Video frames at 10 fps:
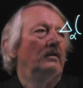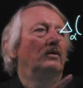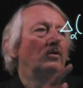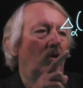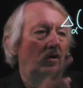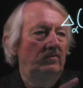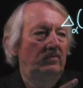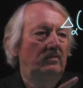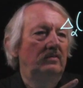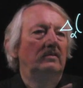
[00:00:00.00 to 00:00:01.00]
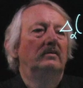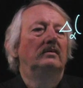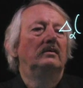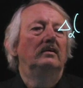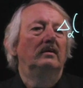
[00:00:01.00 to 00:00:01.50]
cost,
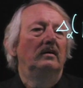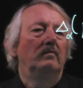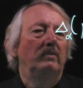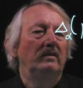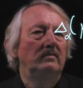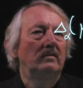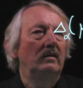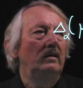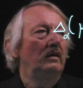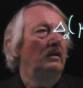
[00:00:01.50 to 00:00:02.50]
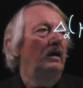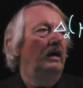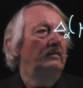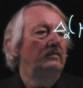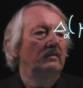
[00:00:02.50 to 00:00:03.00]
basically
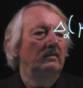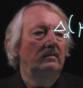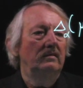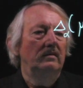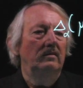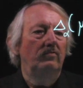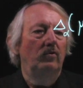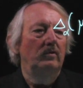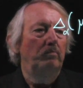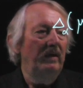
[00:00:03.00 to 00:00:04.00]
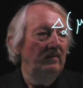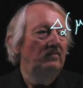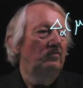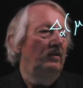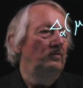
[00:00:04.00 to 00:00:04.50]
at for the
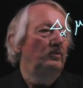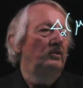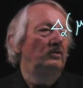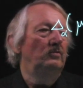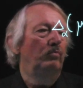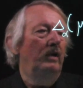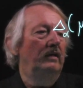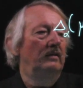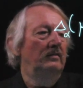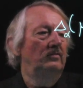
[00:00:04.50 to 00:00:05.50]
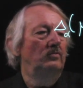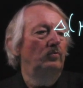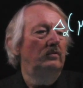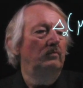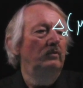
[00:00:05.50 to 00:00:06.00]
best transportation plan. Now this is
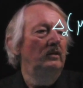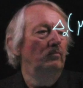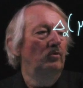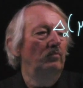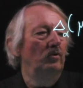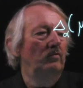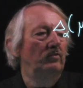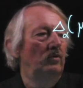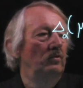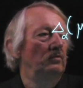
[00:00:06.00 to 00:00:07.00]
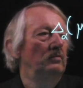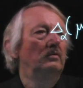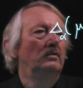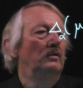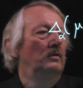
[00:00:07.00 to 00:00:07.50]
what the minimum overall
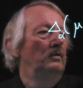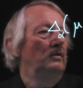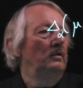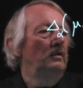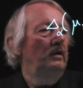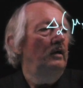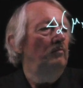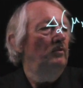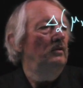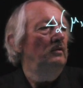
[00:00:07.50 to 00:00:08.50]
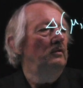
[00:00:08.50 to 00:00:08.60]
gamma.